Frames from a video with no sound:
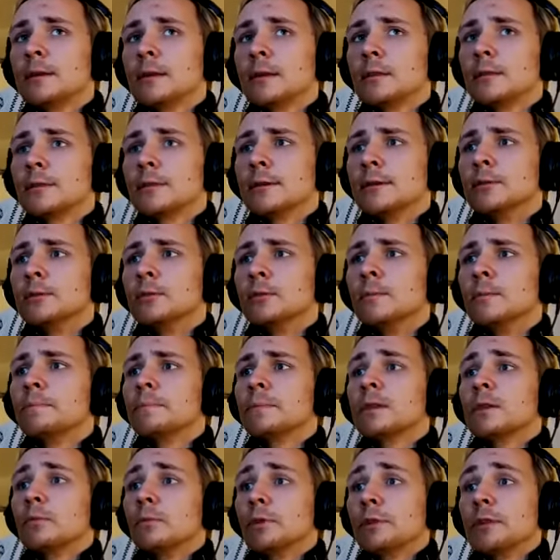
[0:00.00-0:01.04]
So
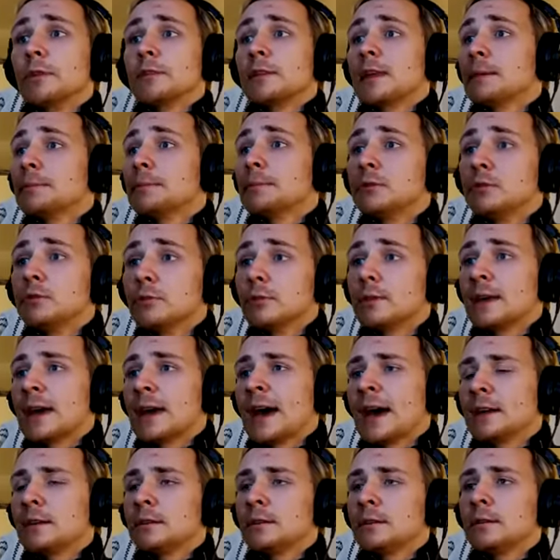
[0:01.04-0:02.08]
with a saber-toothed
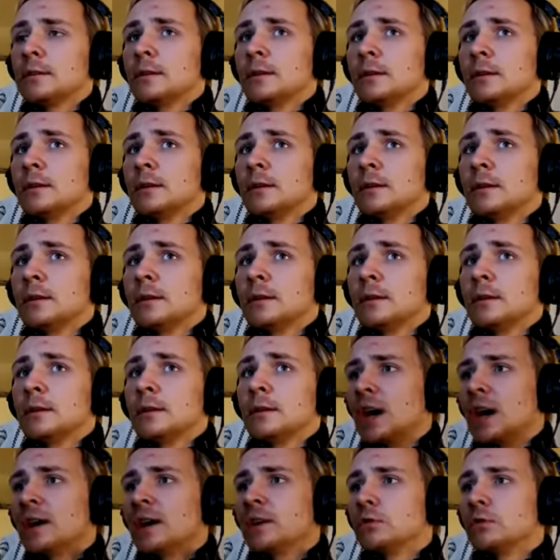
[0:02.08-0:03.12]
cat or a
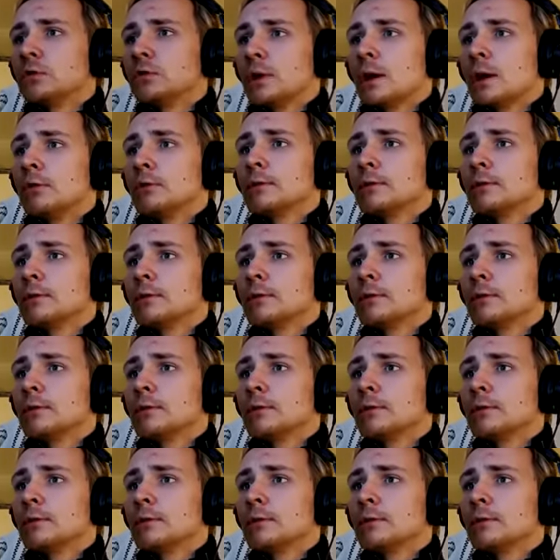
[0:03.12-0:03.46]
giant ground